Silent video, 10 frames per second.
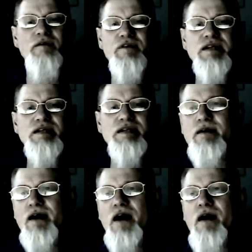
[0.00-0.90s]
of
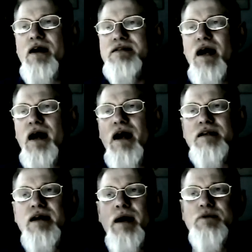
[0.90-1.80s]
anything. a
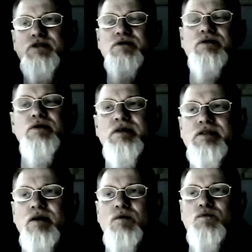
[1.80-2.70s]
time or two during
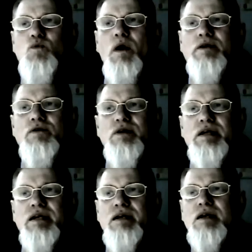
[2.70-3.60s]
this, I was
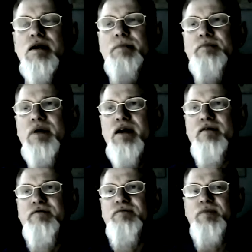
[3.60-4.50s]
wondering
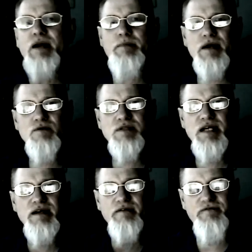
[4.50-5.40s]
if anybody was
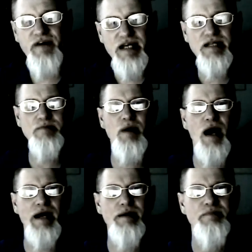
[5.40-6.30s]
getting offended
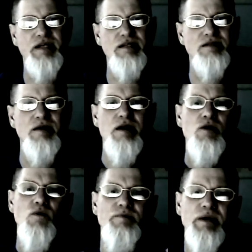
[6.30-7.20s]
by it because
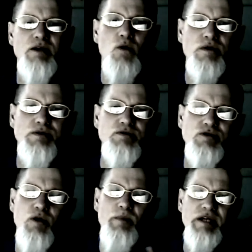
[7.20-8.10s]
we've been going through
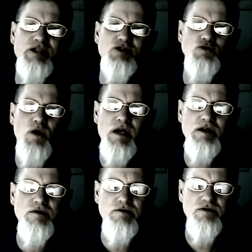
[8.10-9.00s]
so many
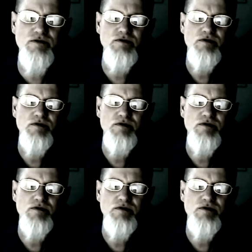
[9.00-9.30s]
struggles.